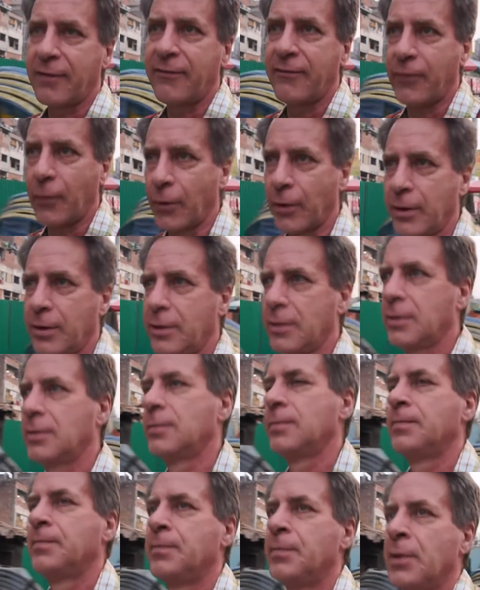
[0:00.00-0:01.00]
Fort.
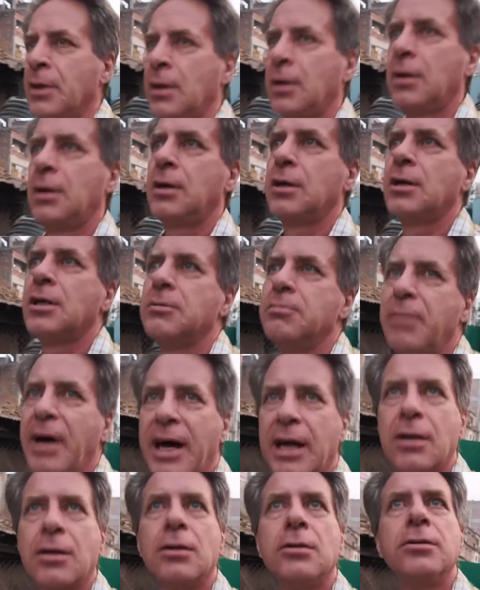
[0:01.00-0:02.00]
I'm
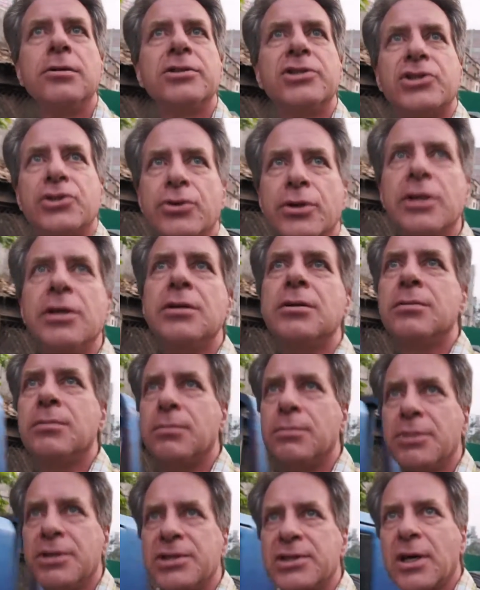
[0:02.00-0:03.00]
back on the street
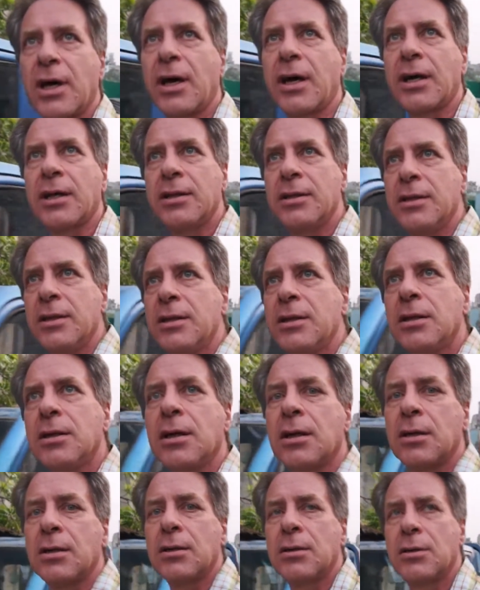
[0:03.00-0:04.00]
beside the
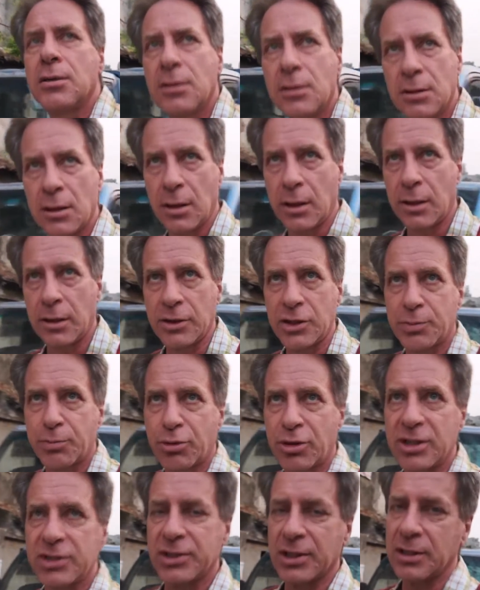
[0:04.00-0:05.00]
uh, large
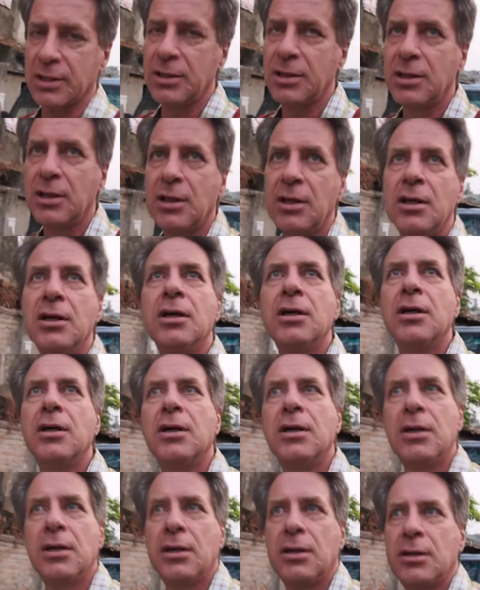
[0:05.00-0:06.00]
prison.
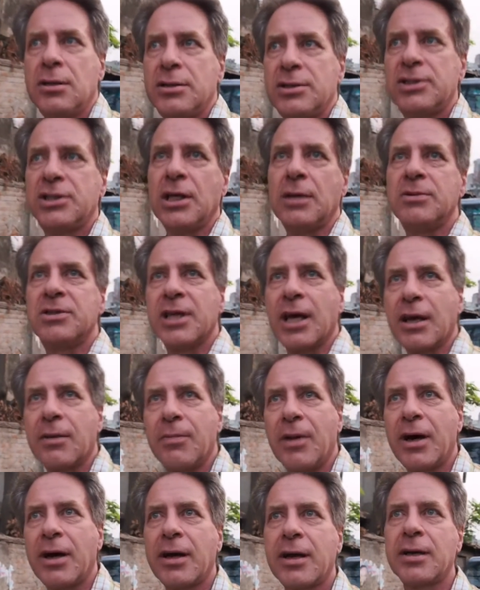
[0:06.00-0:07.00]
Seems like
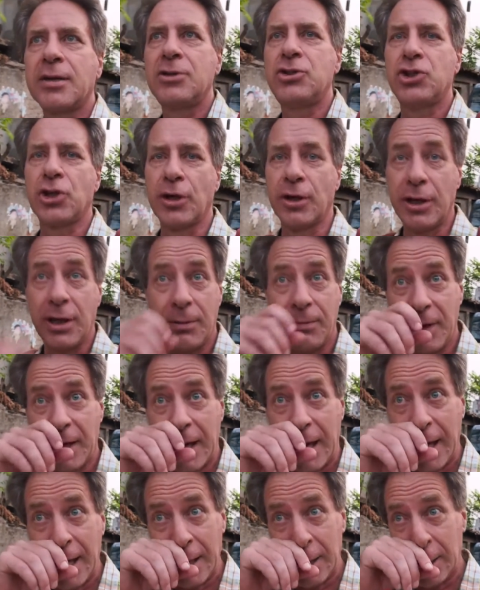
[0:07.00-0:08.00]
my uh, journey
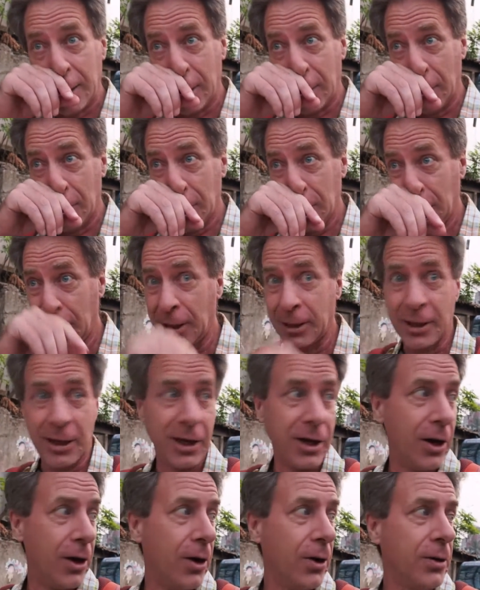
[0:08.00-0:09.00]
began here long
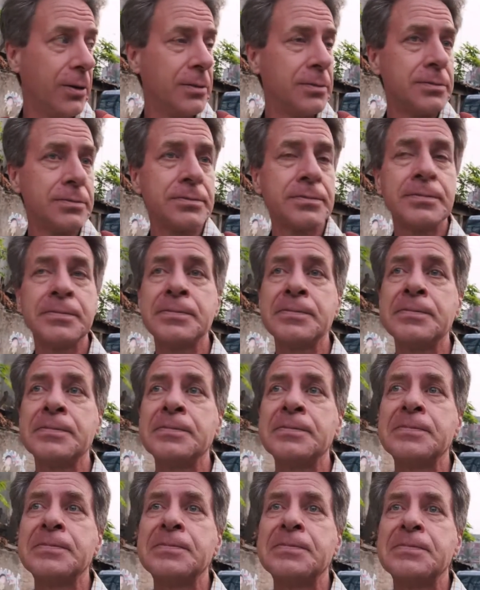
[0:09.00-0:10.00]

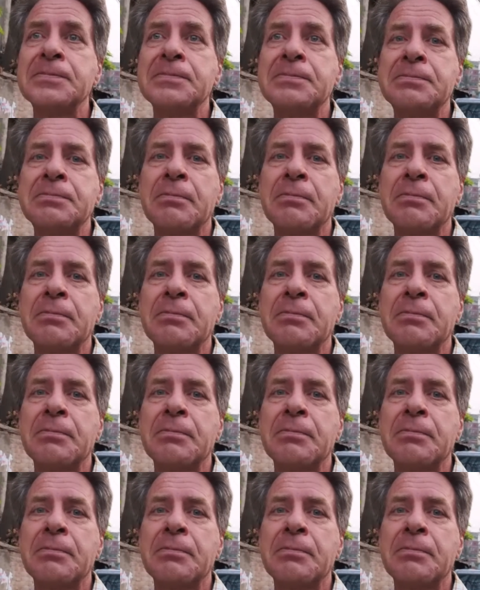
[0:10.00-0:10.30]
ago.